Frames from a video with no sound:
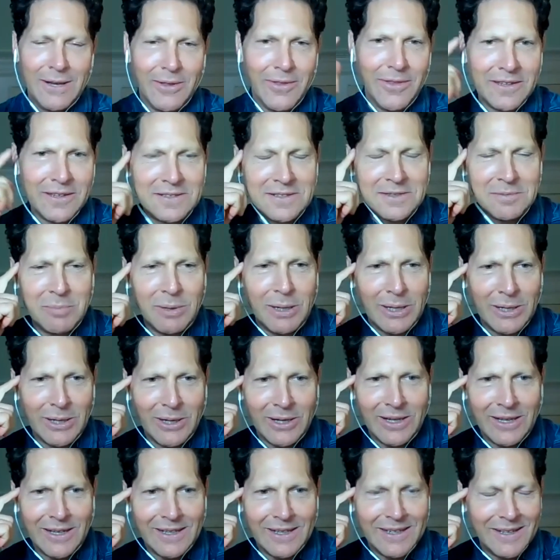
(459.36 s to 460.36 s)
no, that's spot
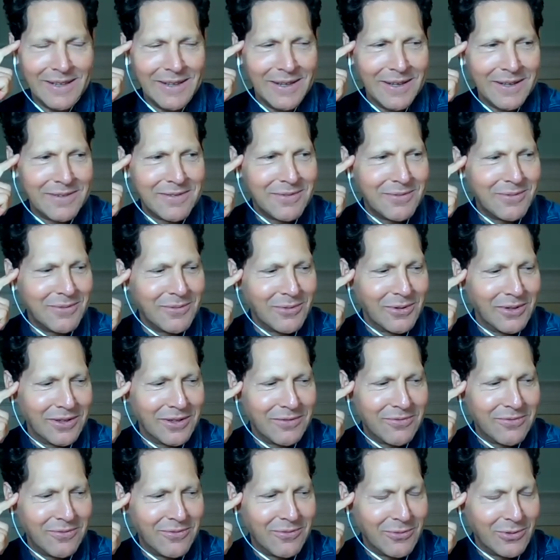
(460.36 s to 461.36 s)
on, and that's
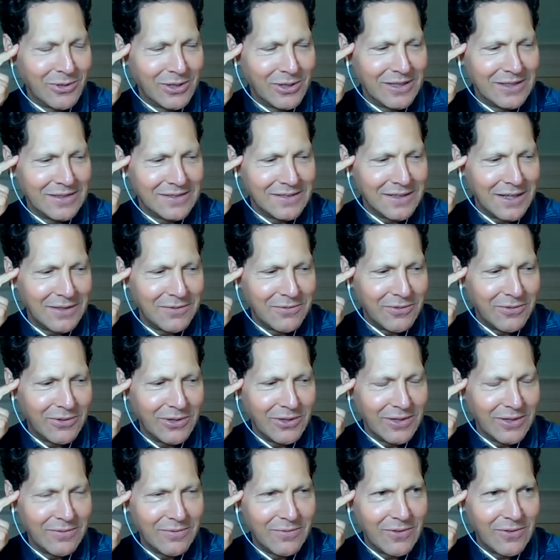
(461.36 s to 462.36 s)
really, really
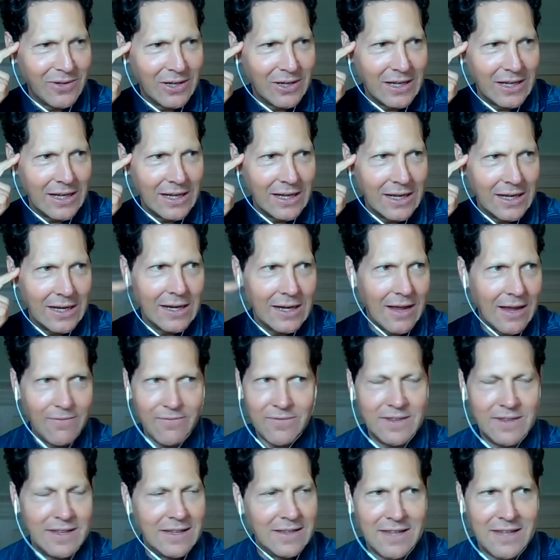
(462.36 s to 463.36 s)
insightful and funny. And
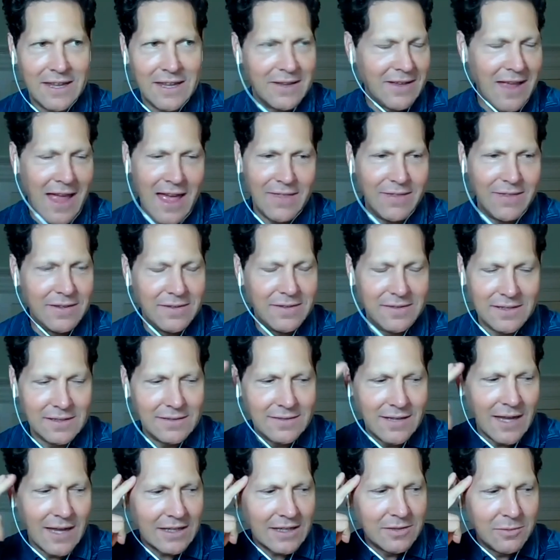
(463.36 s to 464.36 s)
I've had this
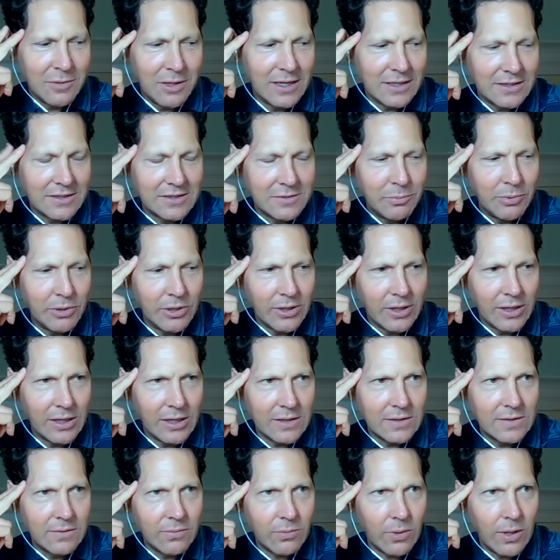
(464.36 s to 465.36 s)
exact
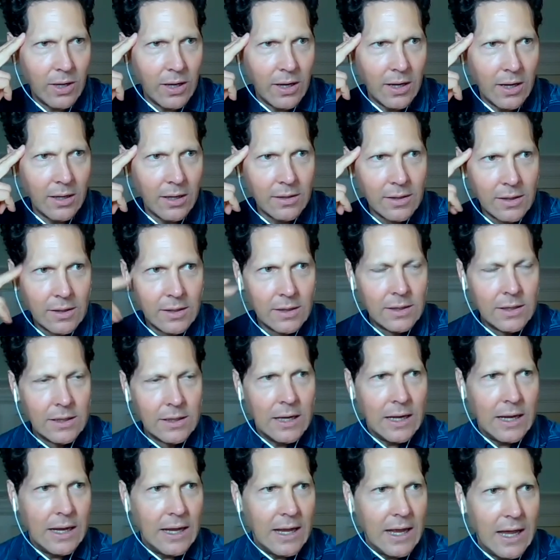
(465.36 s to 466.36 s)
experience where
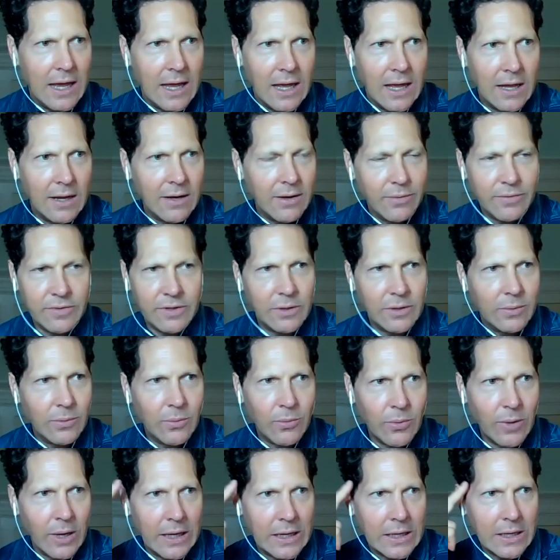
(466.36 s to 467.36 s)
I was in a
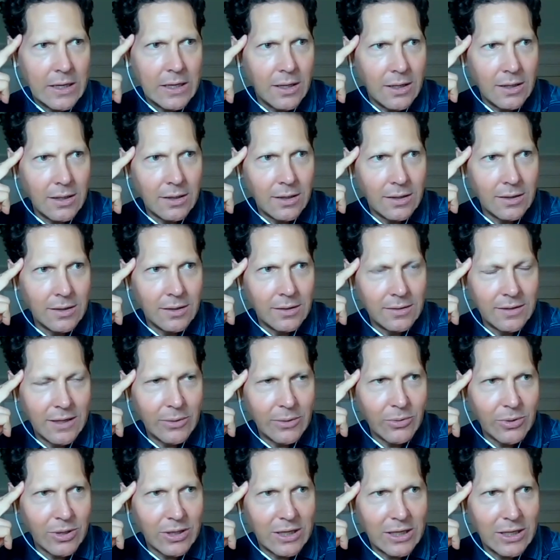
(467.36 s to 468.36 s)
white collar
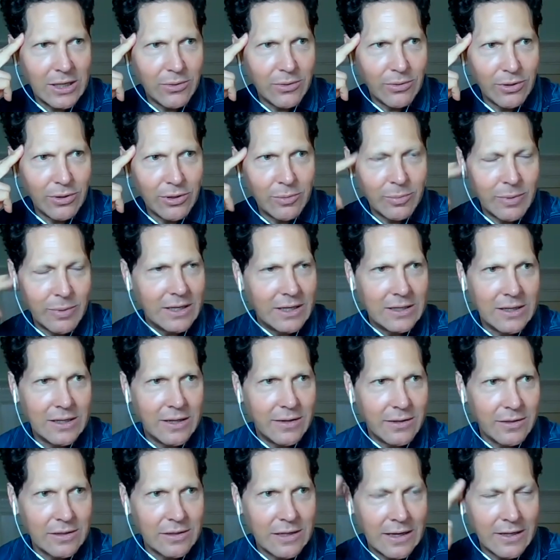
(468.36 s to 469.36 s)
networking group. I
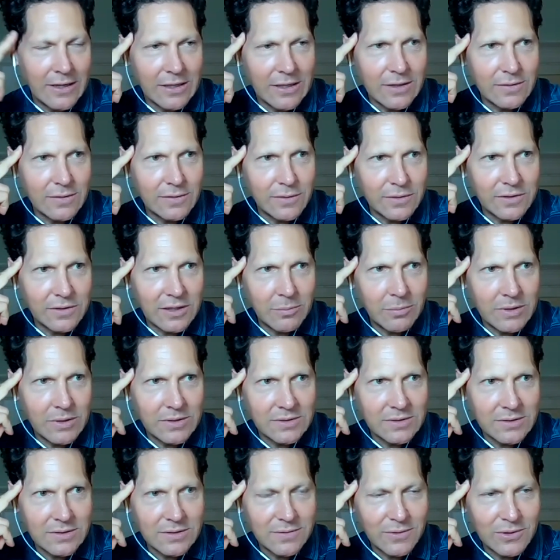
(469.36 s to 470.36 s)
had a consulting
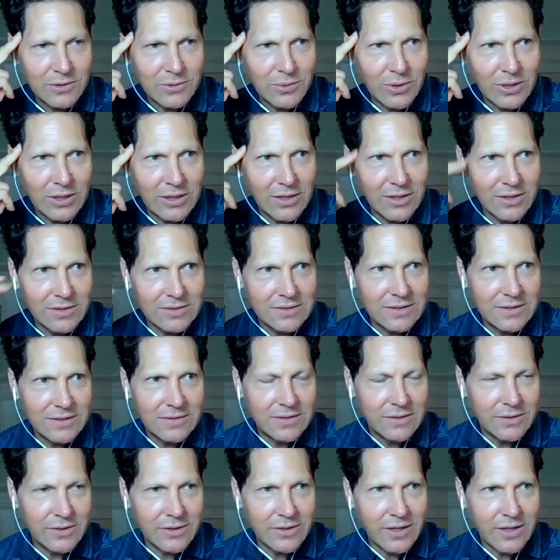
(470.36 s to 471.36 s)
business for 20 years in
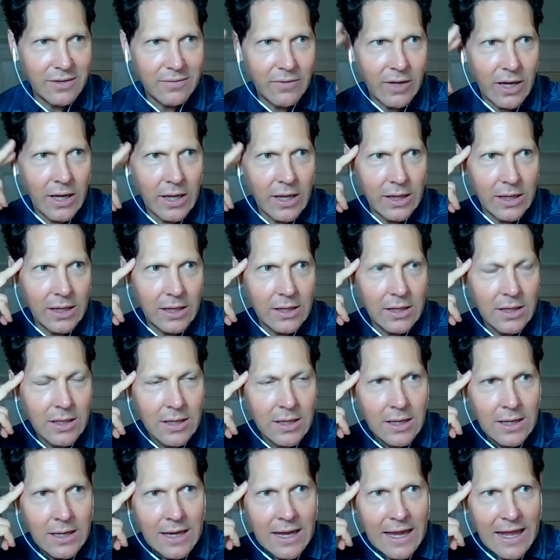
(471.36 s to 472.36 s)
Silicon Valley,
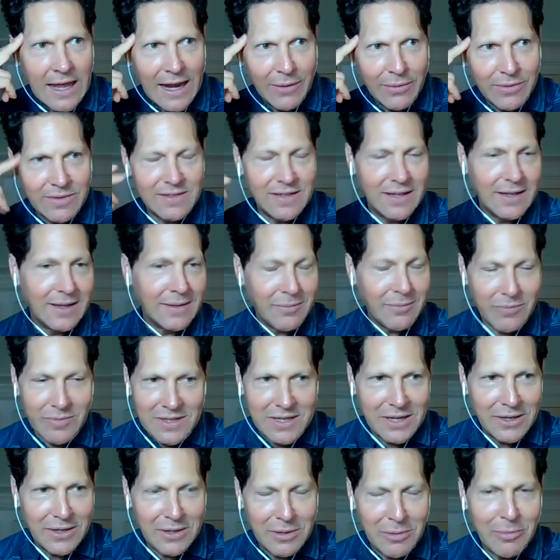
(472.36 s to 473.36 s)
and I was
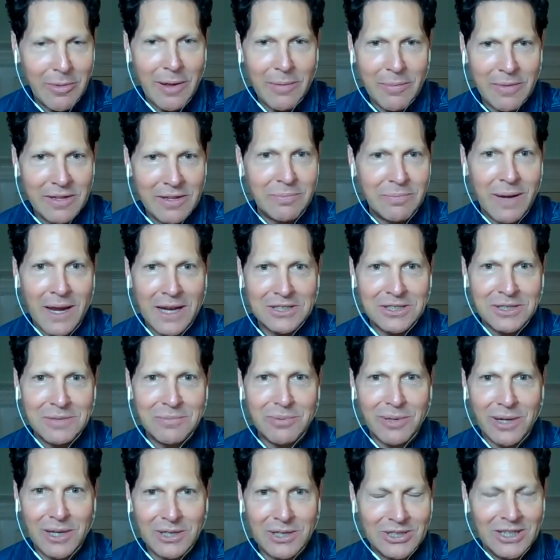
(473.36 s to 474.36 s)
telling them about this
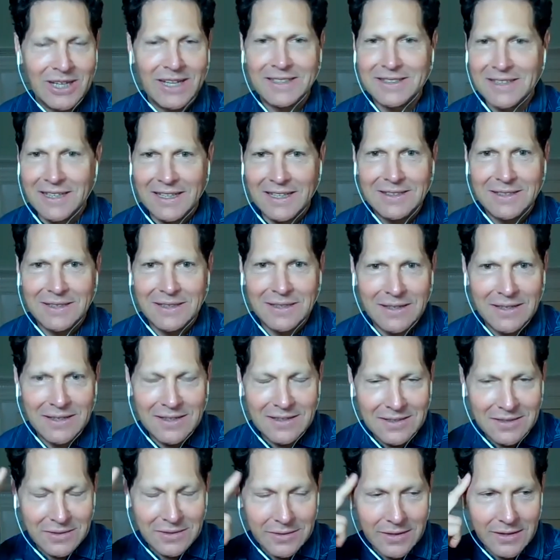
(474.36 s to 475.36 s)
passion project, and I
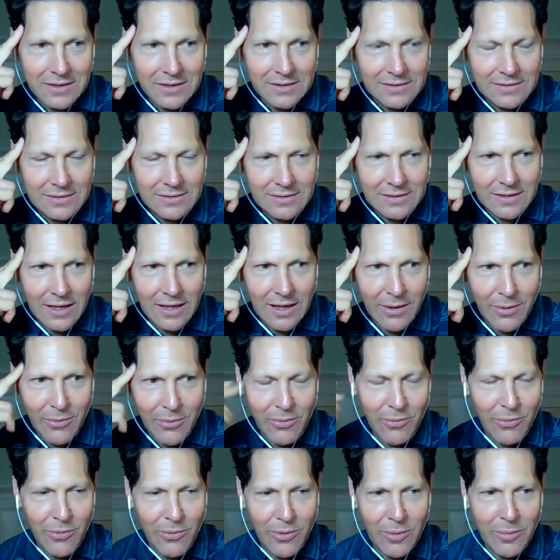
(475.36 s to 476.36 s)
told this
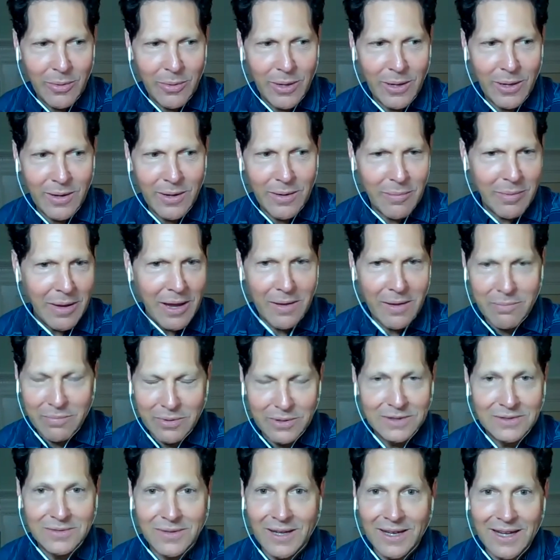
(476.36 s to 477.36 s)
woman about
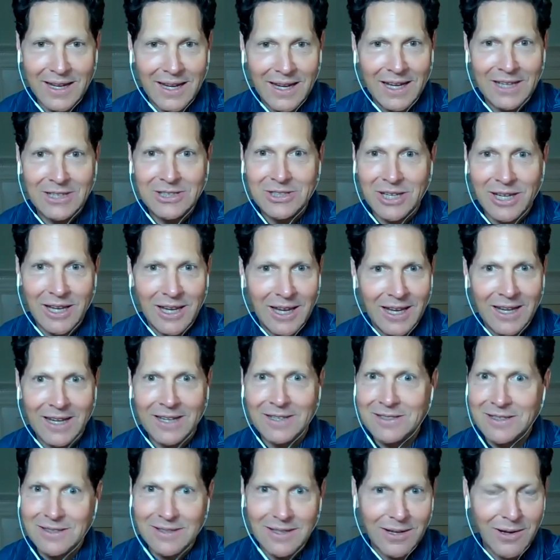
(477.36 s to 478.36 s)
Booze Vacation,
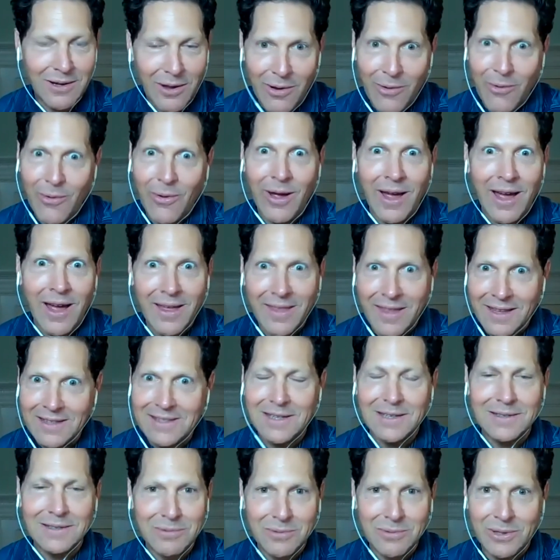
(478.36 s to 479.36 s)
and she's like, "Oh, wow, that
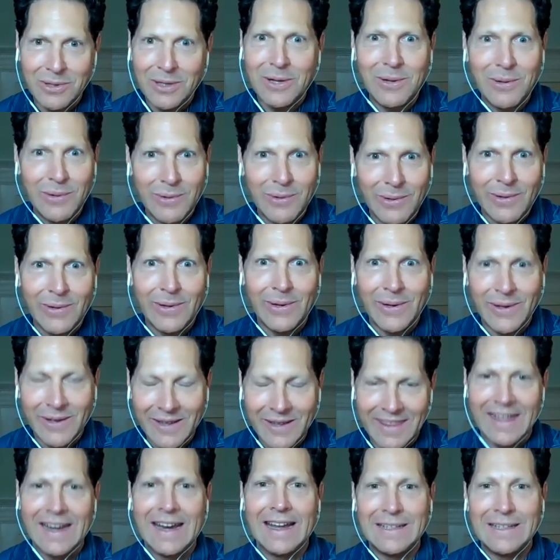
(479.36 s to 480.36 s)
sounds really cool."
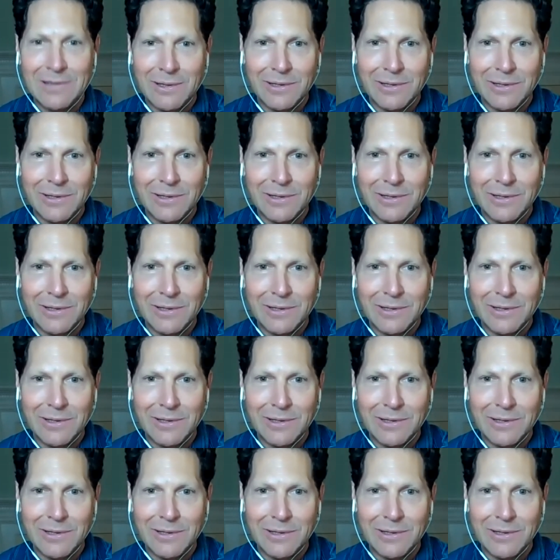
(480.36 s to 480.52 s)
And then I